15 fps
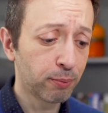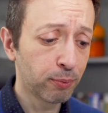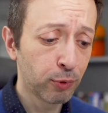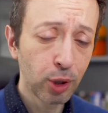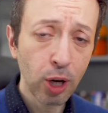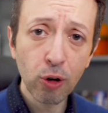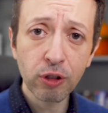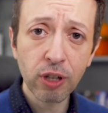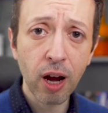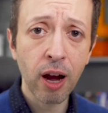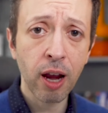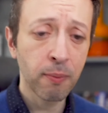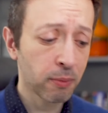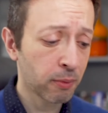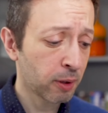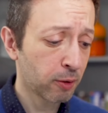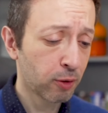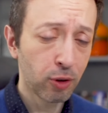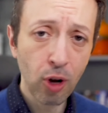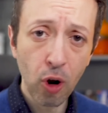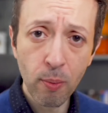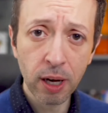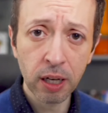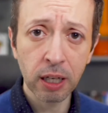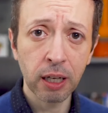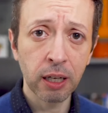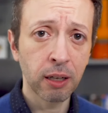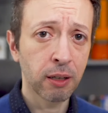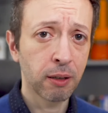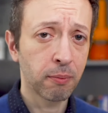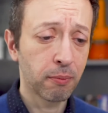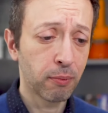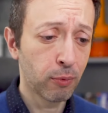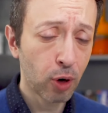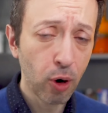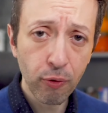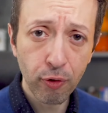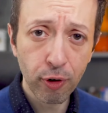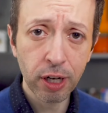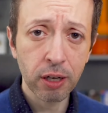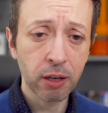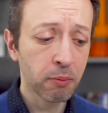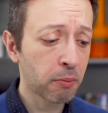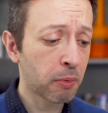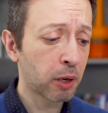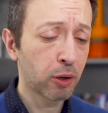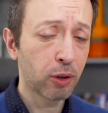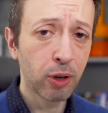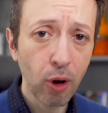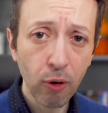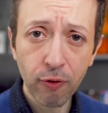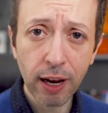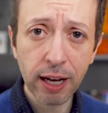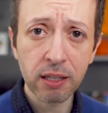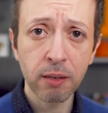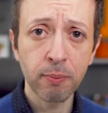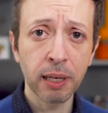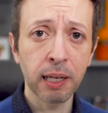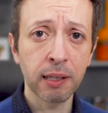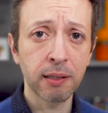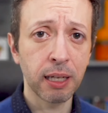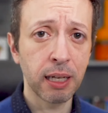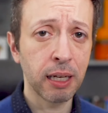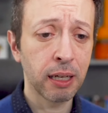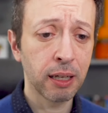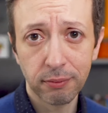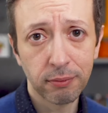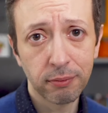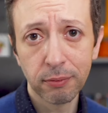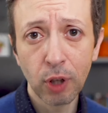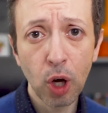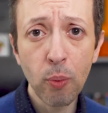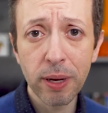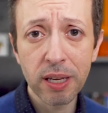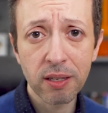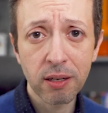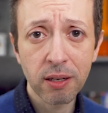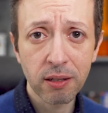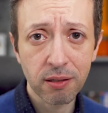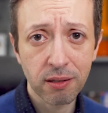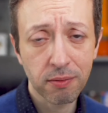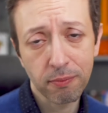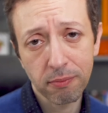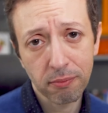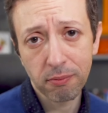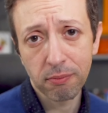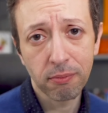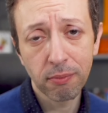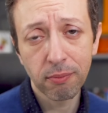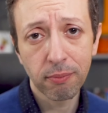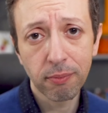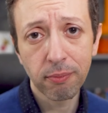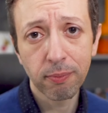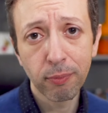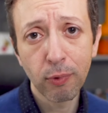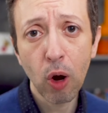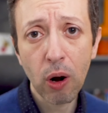No time, no money, no freedom, no flexibility, no business, no